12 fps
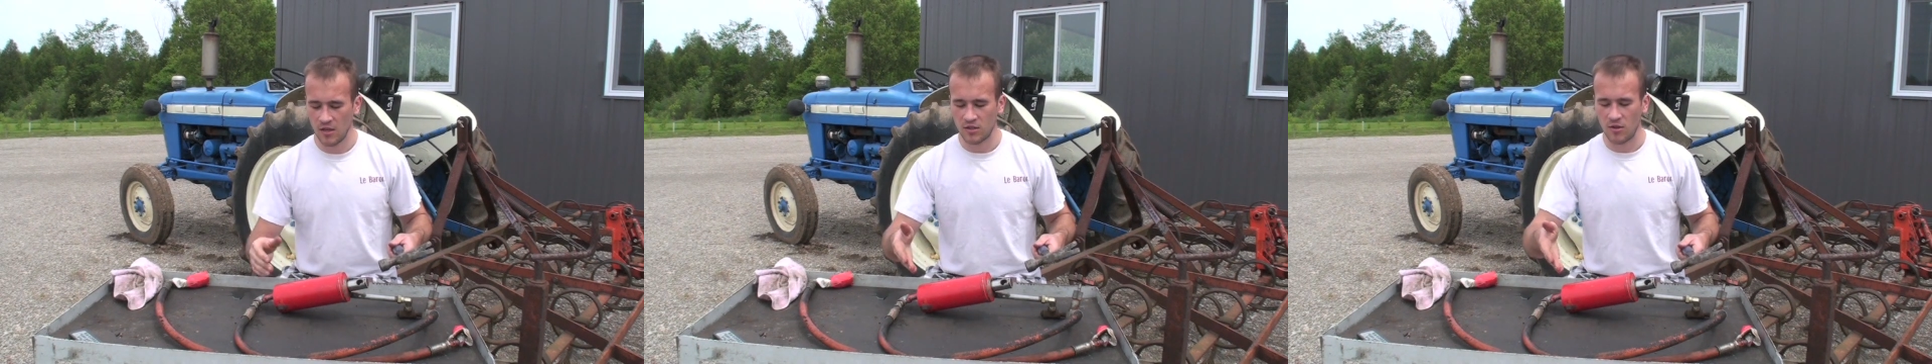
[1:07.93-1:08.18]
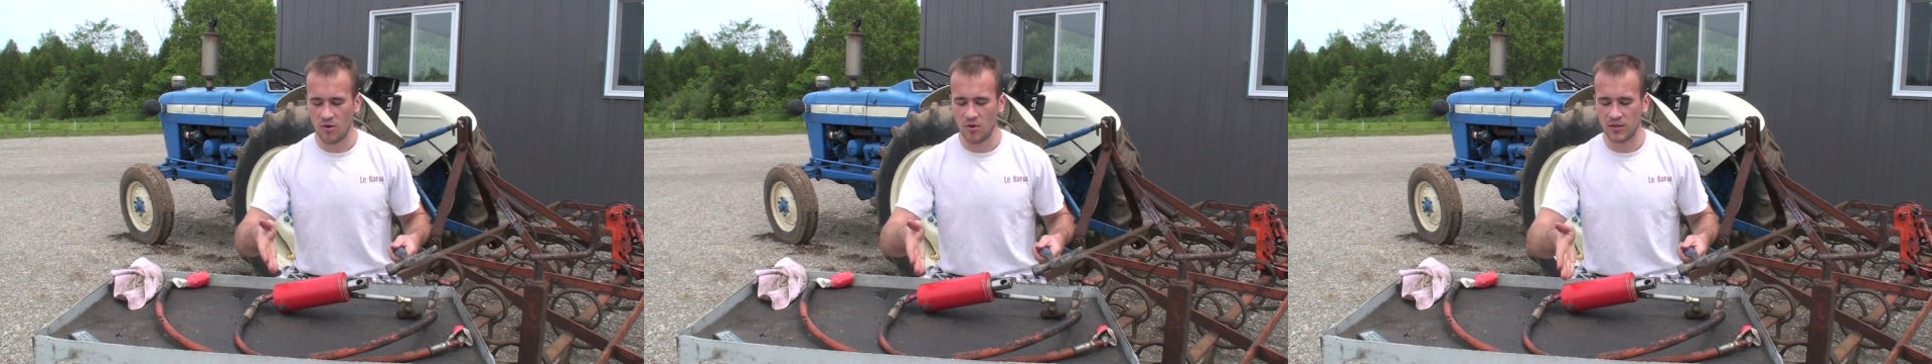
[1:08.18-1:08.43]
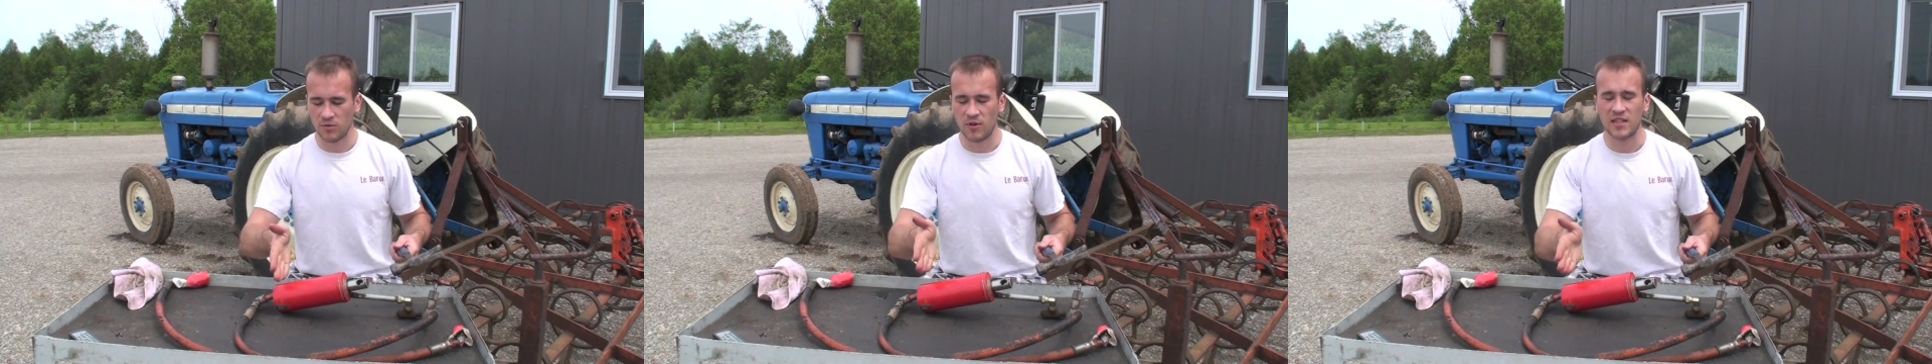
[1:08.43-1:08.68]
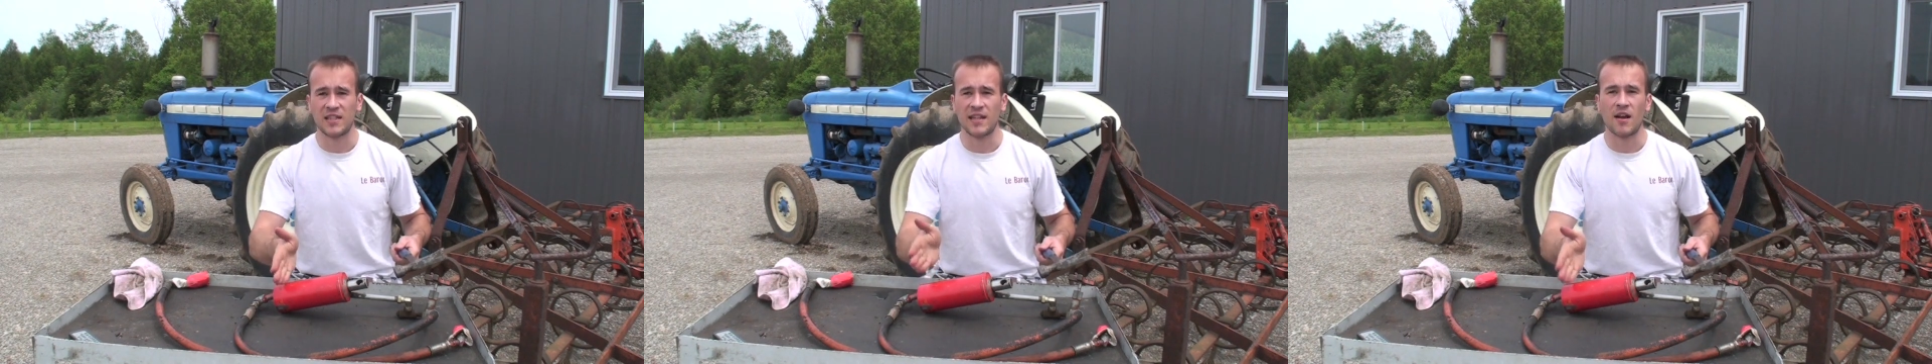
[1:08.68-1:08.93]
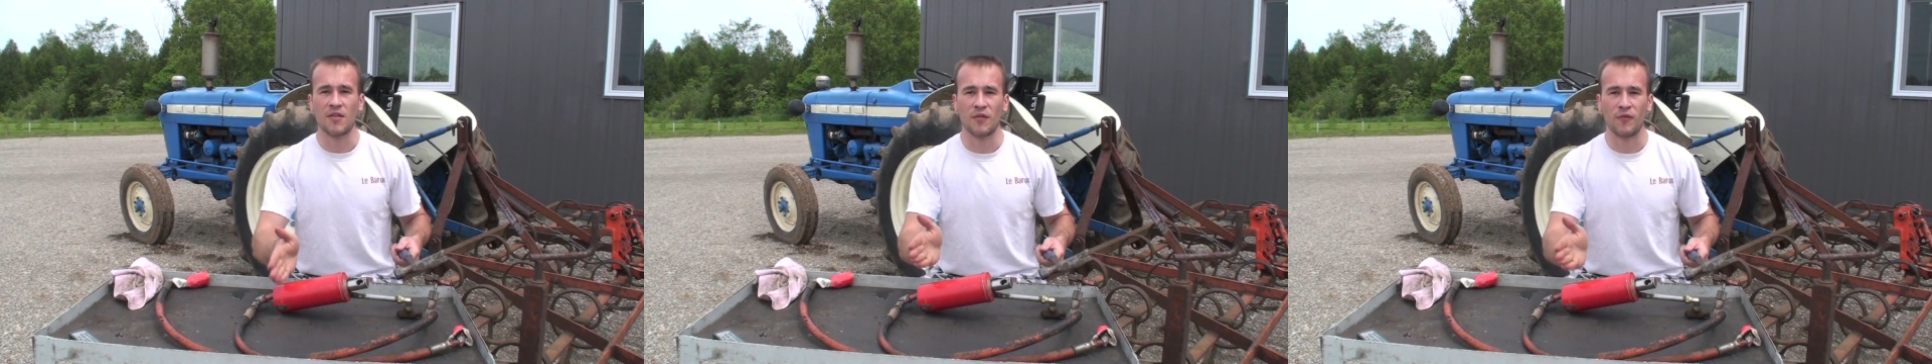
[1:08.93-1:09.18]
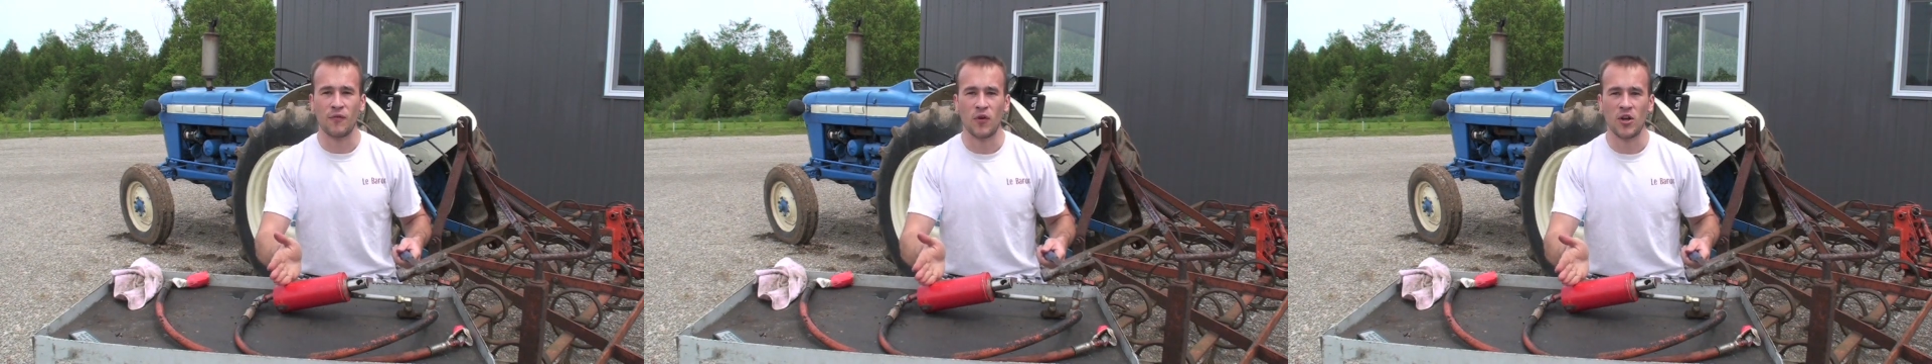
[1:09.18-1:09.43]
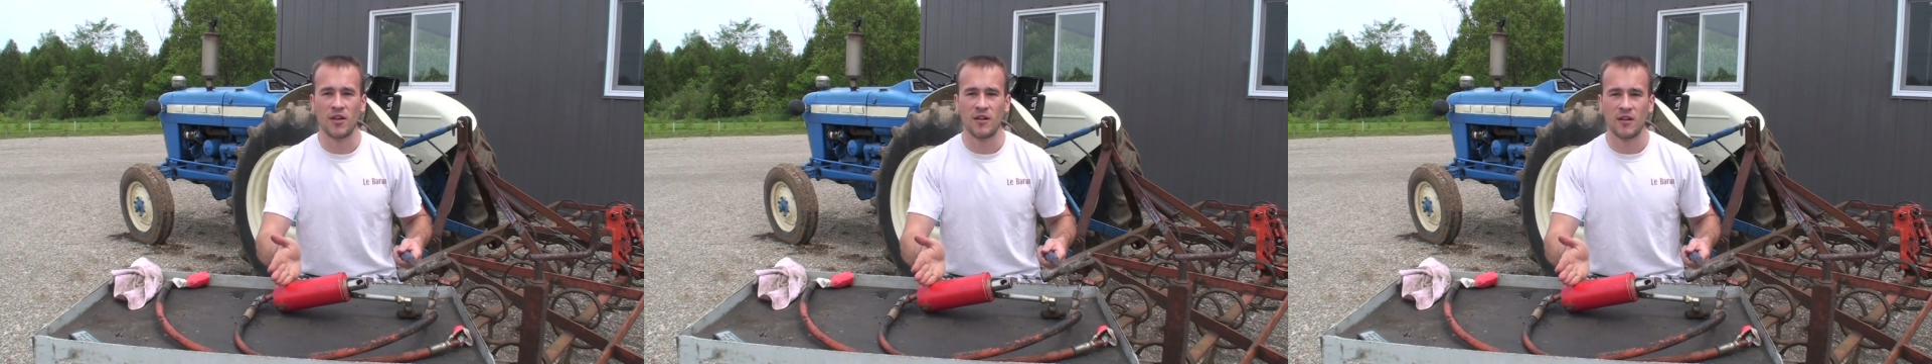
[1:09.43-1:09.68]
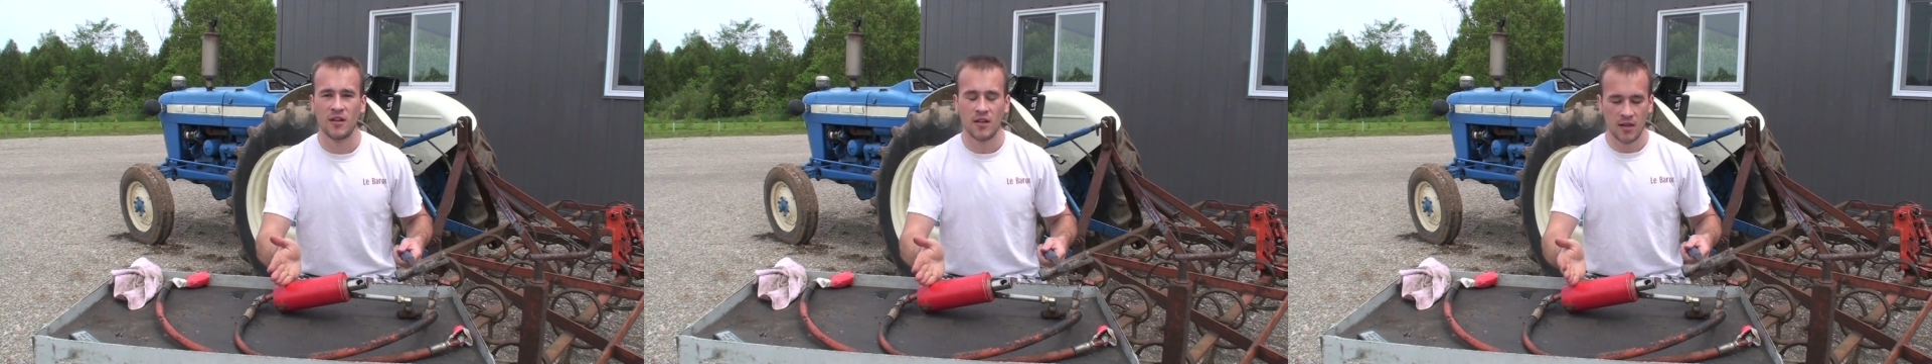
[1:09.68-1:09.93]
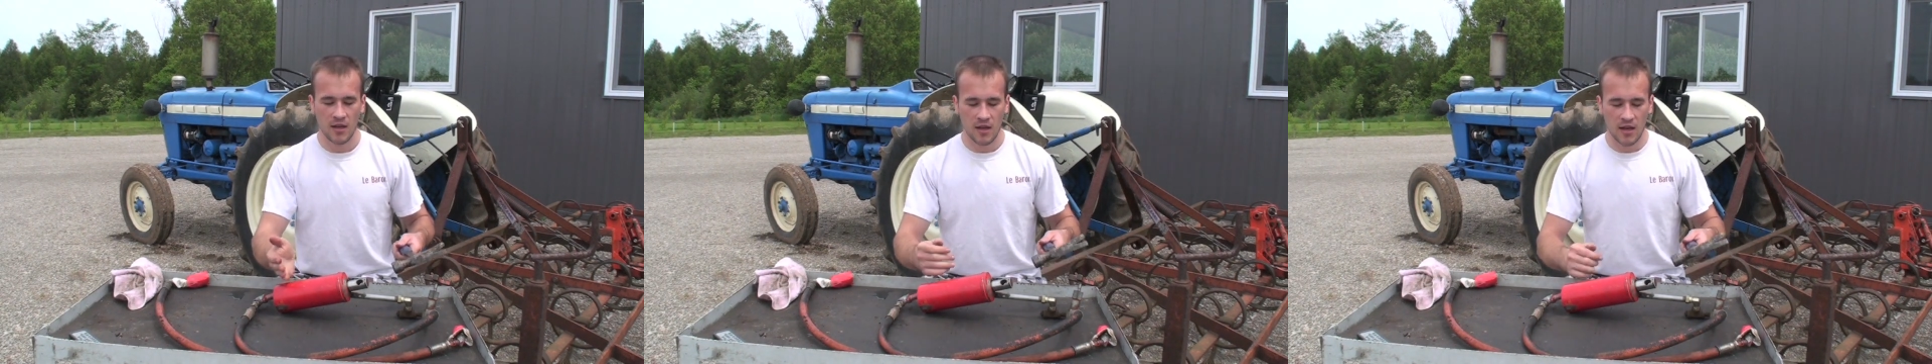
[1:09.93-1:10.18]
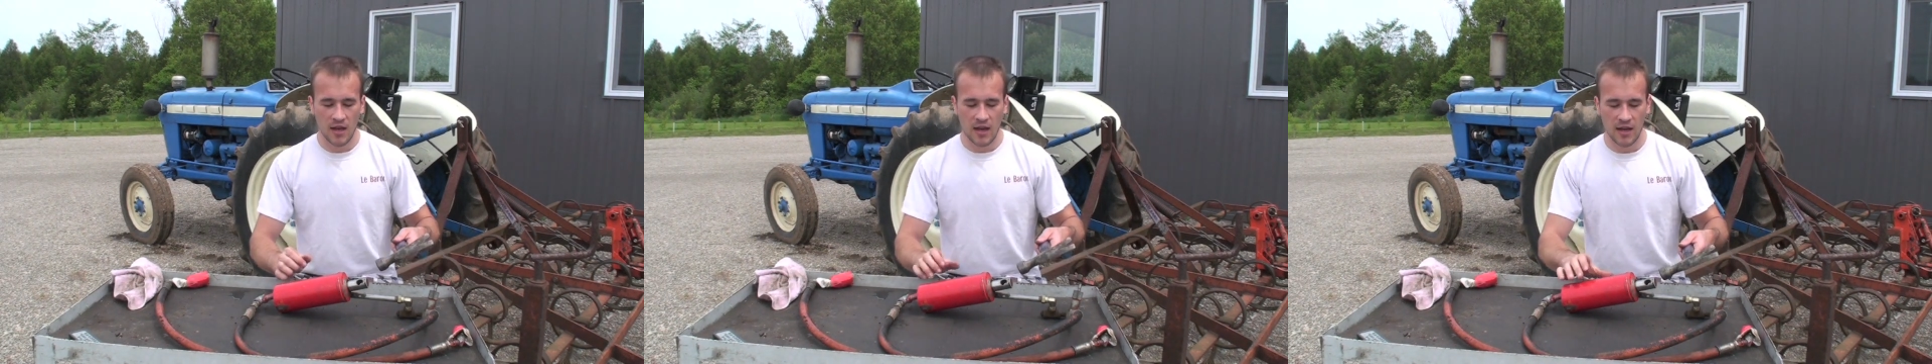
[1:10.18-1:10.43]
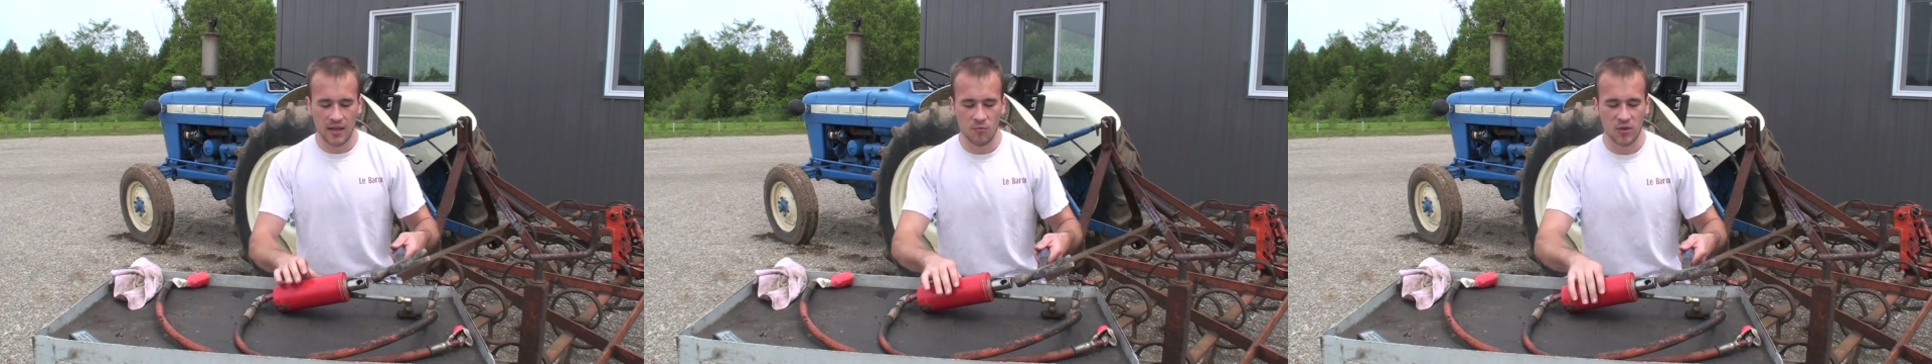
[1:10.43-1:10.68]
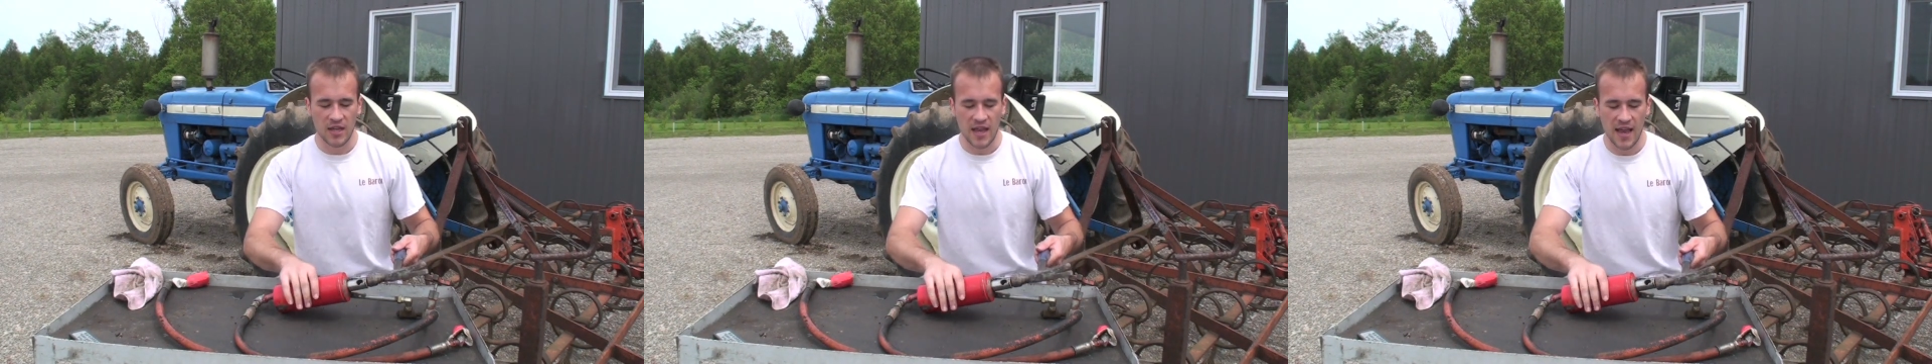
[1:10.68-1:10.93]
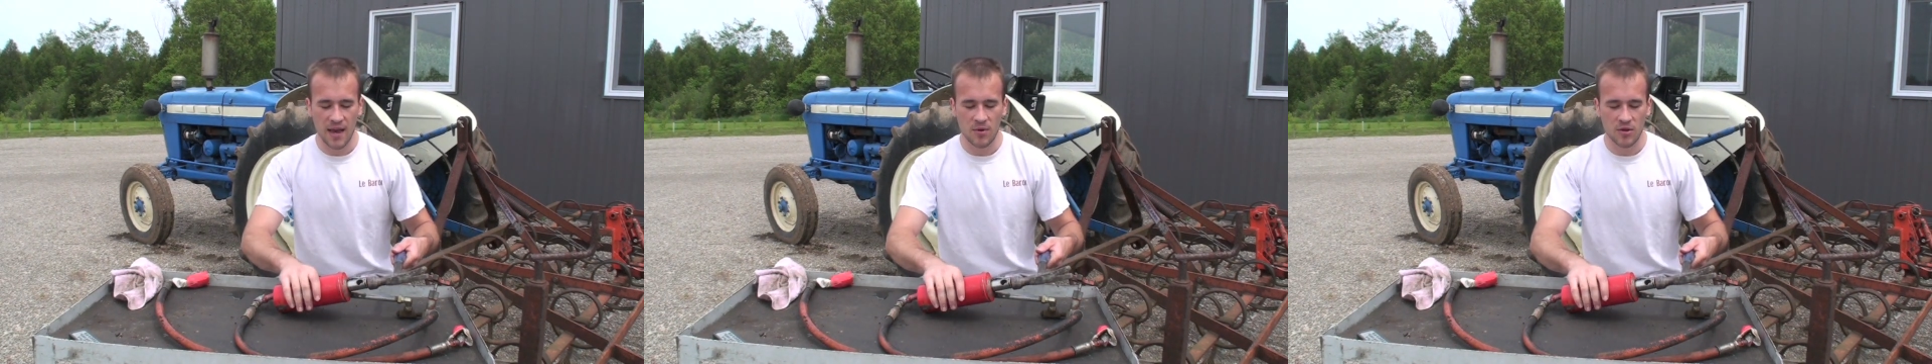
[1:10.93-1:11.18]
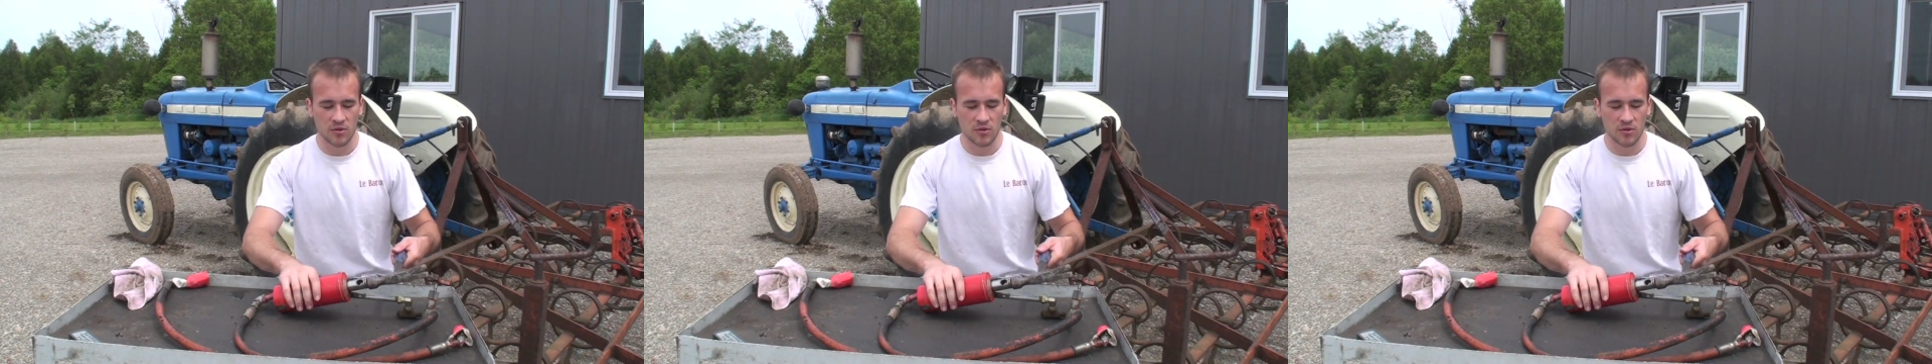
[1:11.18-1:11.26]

so it's resting on the foot. And then with the hammer,